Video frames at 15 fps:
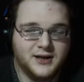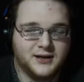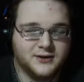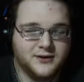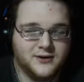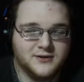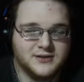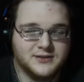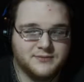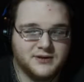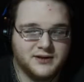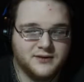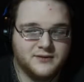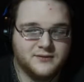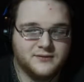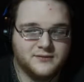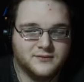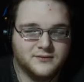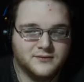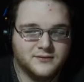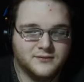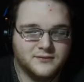it occurred to me.
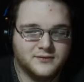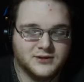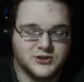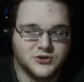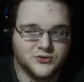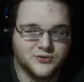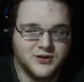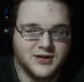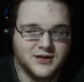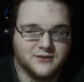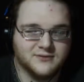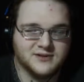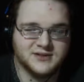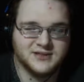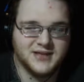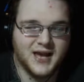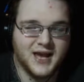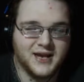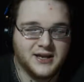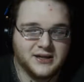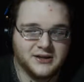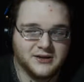The tree was
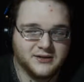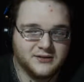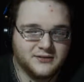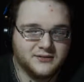dying.